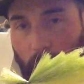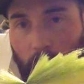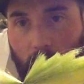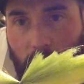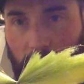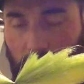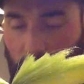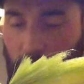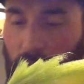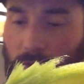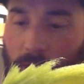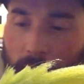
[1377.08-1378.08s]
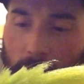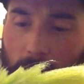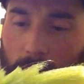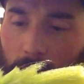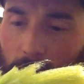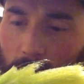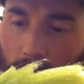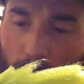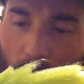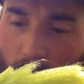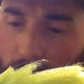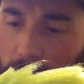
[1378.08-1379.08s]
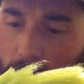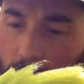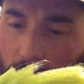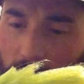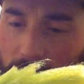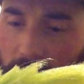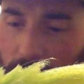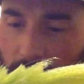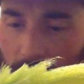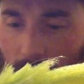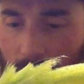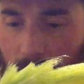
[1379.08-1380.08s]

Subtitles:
waters and murky waters that